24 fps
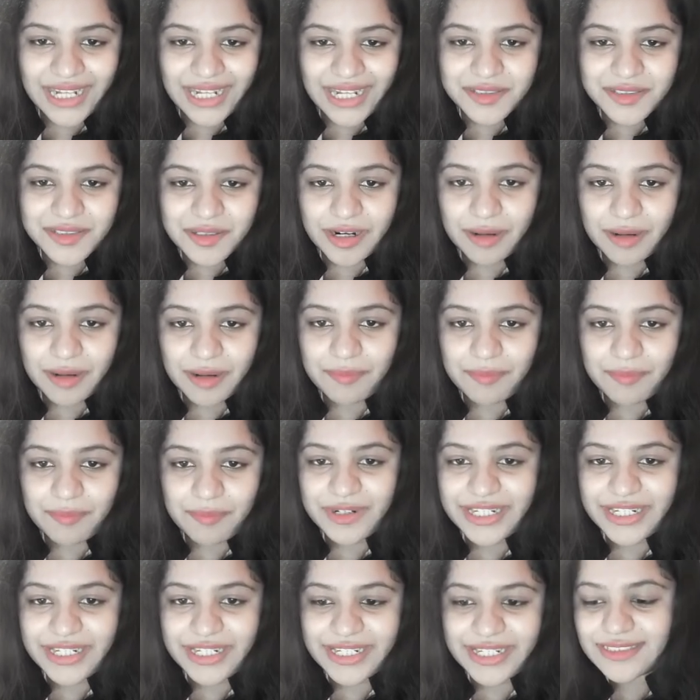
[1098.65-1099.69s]

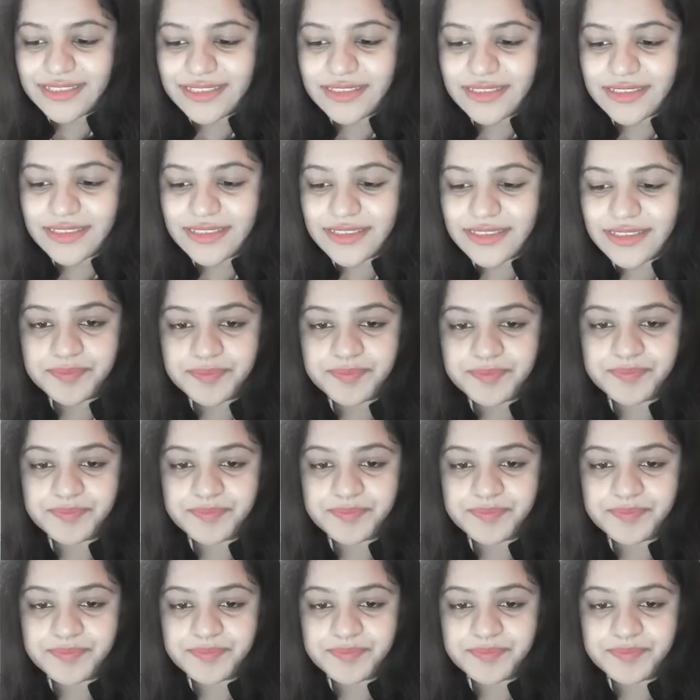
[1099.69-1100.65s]
replicates and